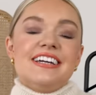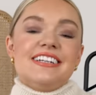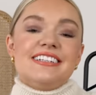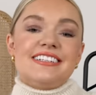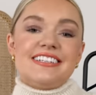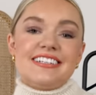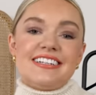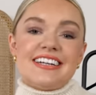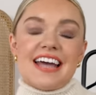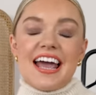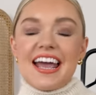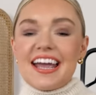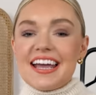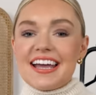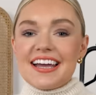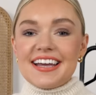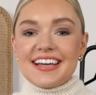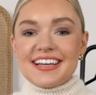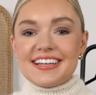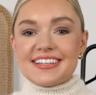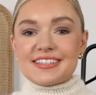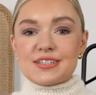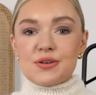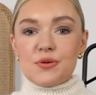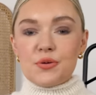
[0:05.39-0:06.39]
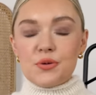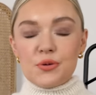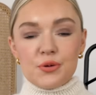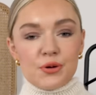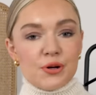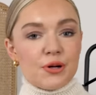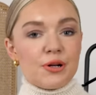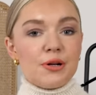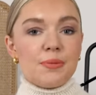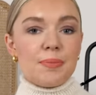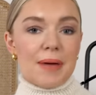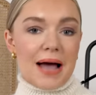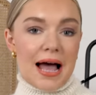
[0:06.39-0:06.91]
Today is
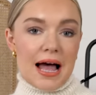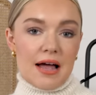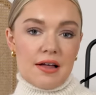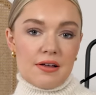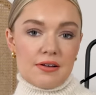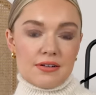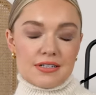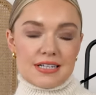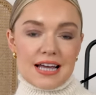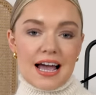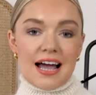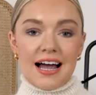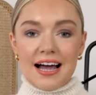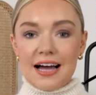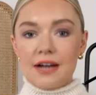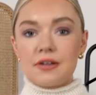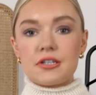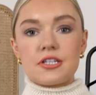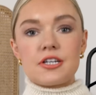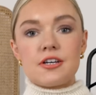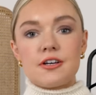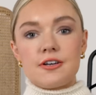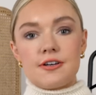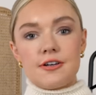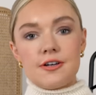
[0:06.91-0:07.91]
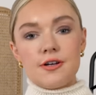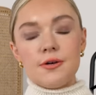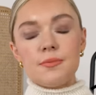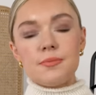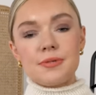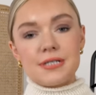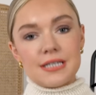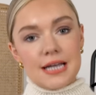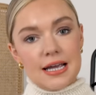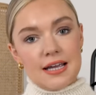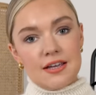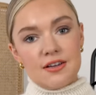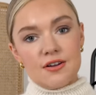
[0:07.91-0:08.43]
all about how to
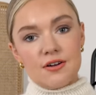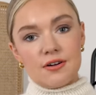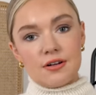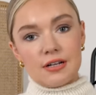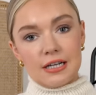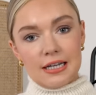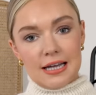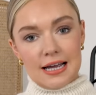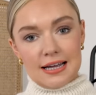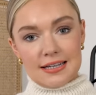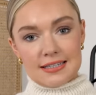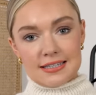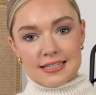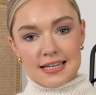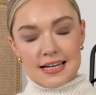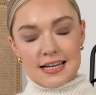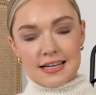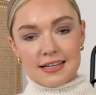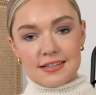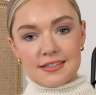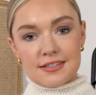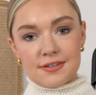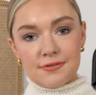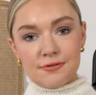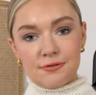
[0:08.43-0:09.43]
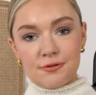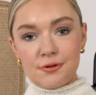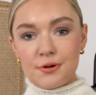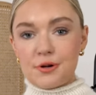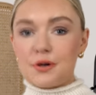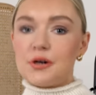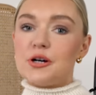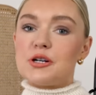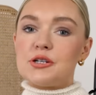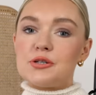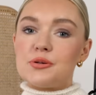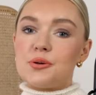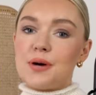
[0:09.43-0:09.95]
update your classics
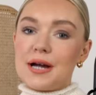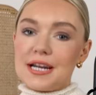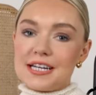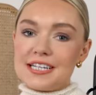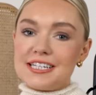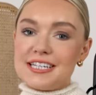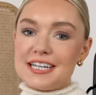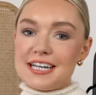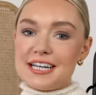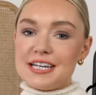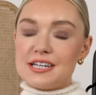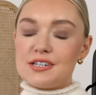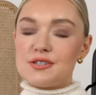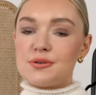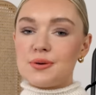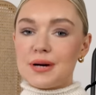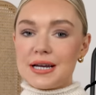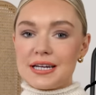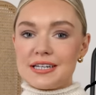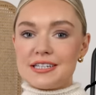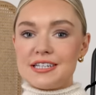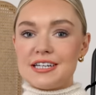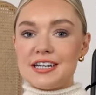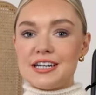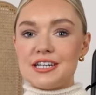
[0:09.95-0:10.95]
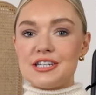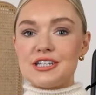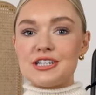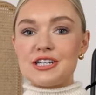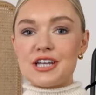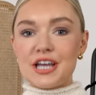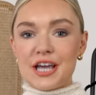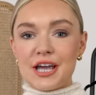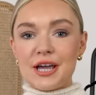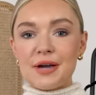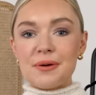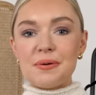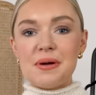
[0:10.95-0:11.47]
for twenty
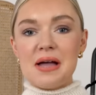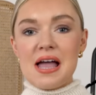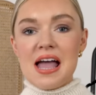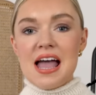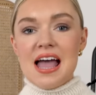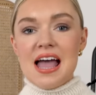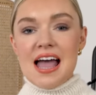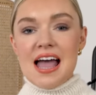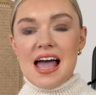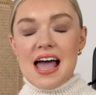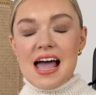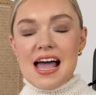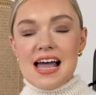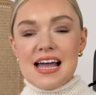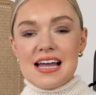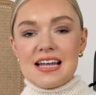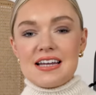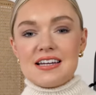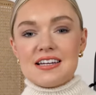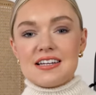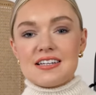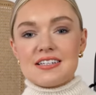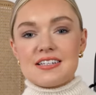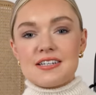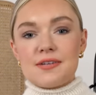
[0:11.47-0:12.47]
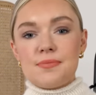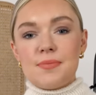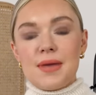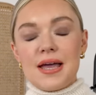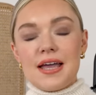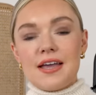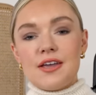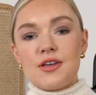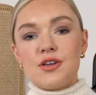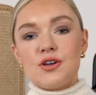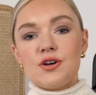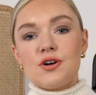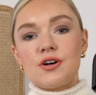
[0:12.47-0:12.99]
twenty-two and to
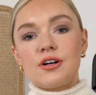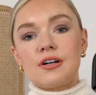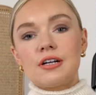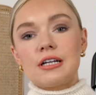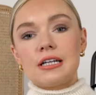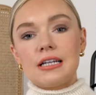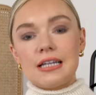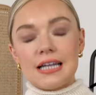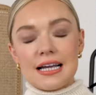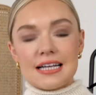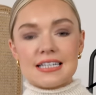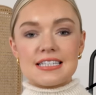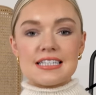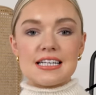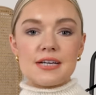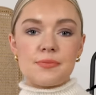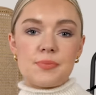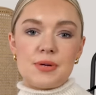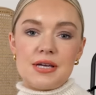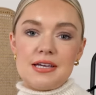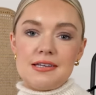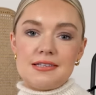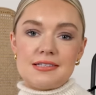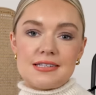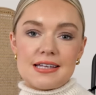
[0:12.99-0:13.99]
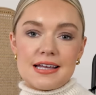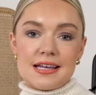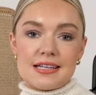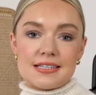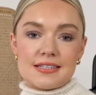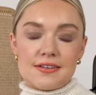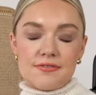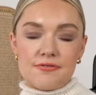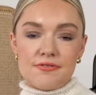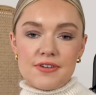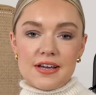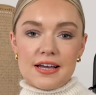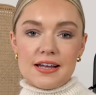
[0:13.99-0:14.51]
make your classic
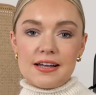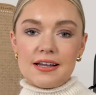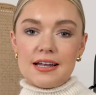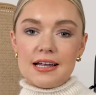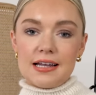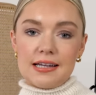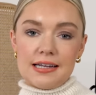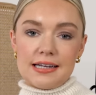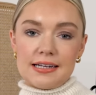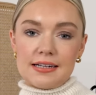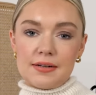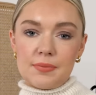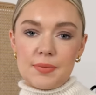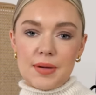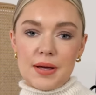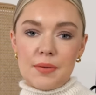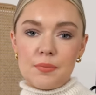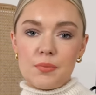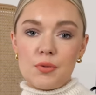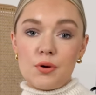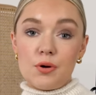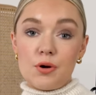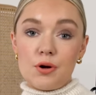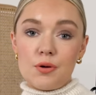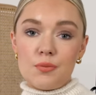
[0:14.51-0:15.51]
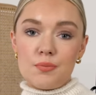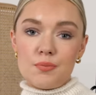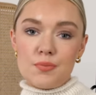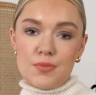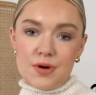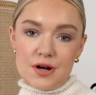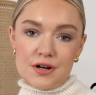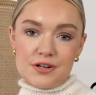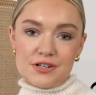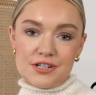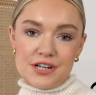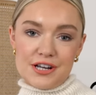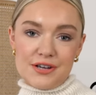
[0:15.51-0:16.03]
pieces feel a little bit more
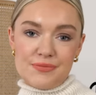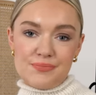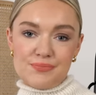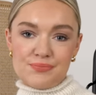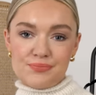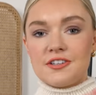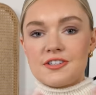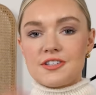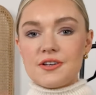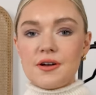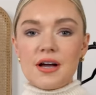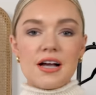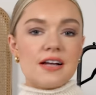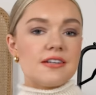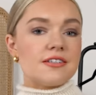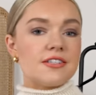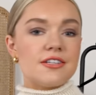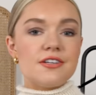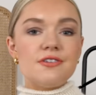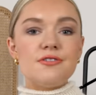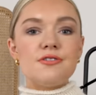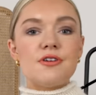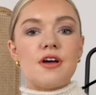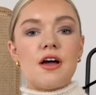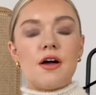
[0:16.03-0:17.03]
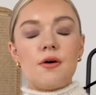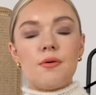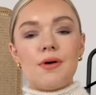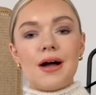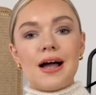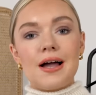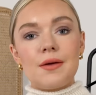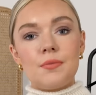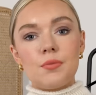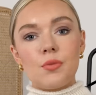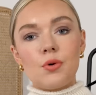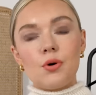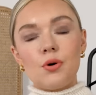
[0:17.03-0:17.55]
modern. So as you know,
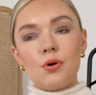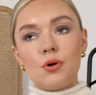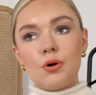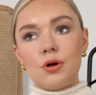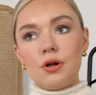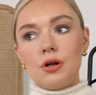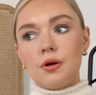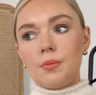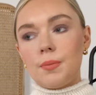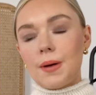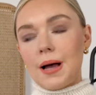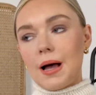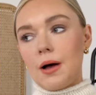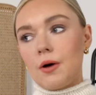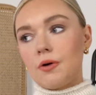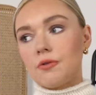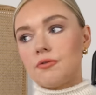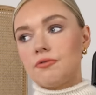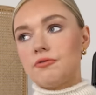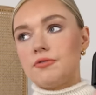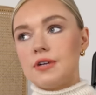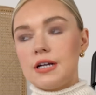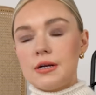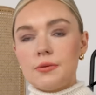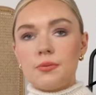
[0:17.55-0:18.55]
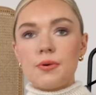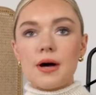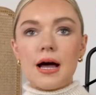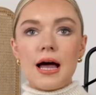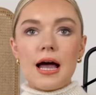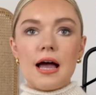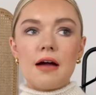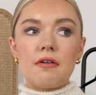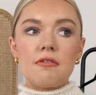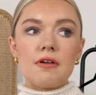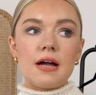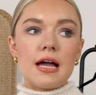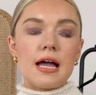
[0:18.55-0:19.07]
I'm all about
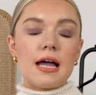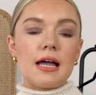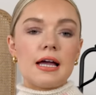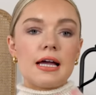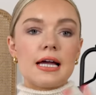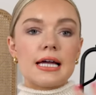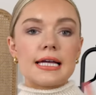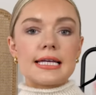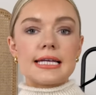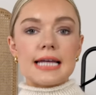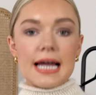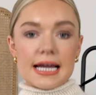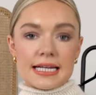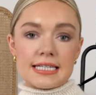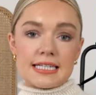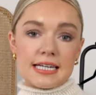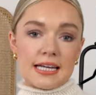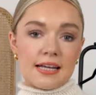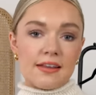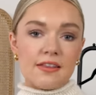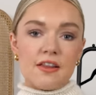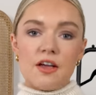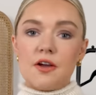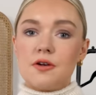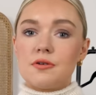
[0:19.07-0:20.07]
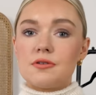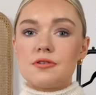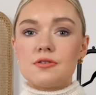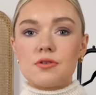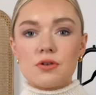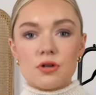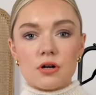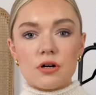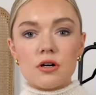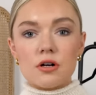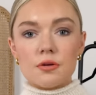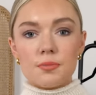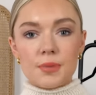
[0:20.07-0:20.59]
rewearing, getting those
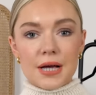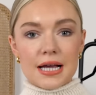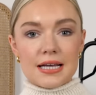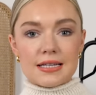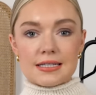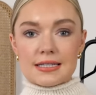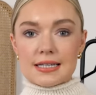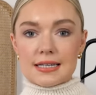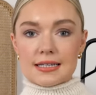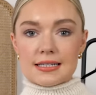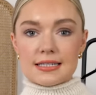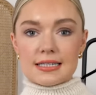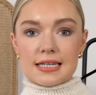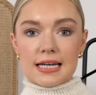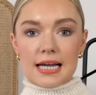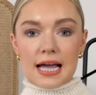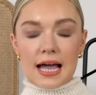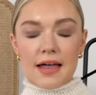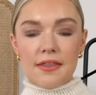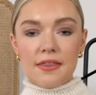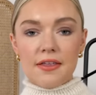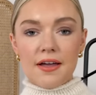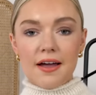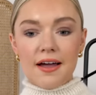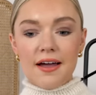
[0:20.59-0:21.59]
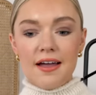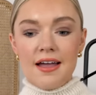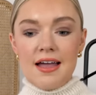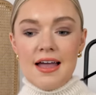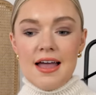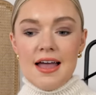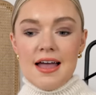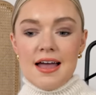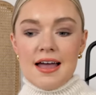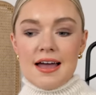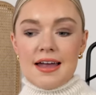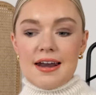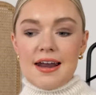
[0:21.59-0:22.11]
core basics together
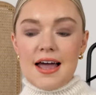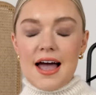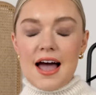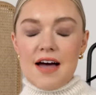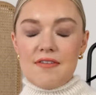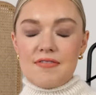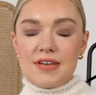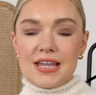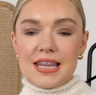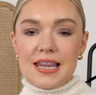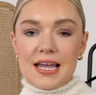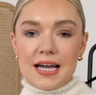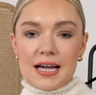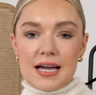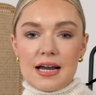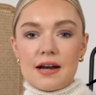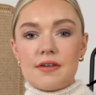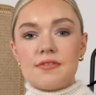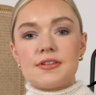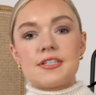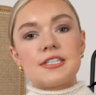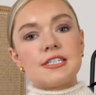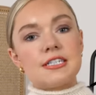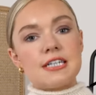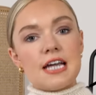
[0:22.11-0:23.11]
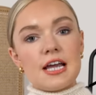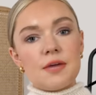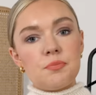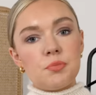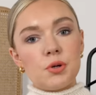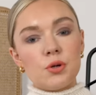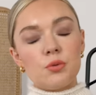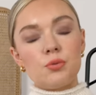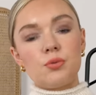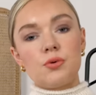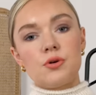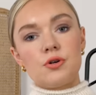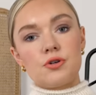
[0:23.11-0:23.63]
and having that kind of
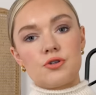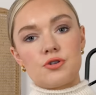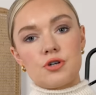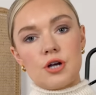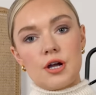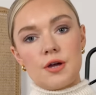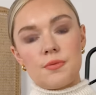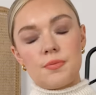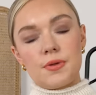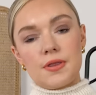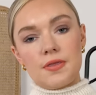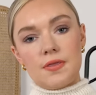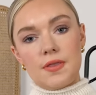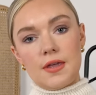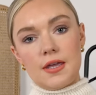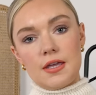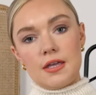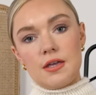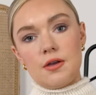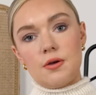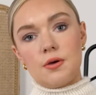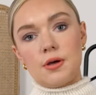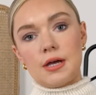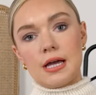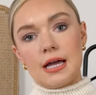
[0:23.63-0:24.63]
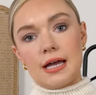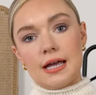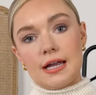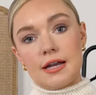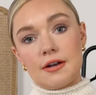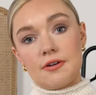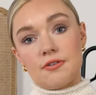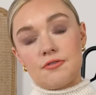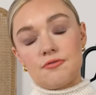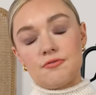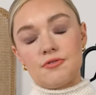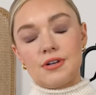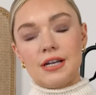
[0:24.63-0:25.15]
staple wardrobe that you
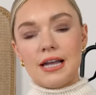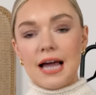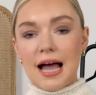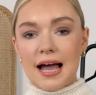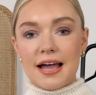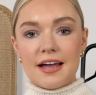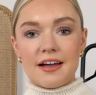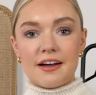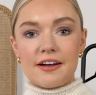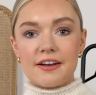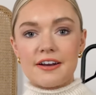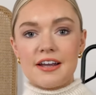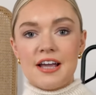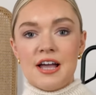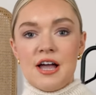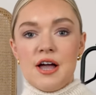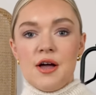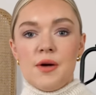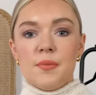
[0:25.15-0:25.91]
can rely on.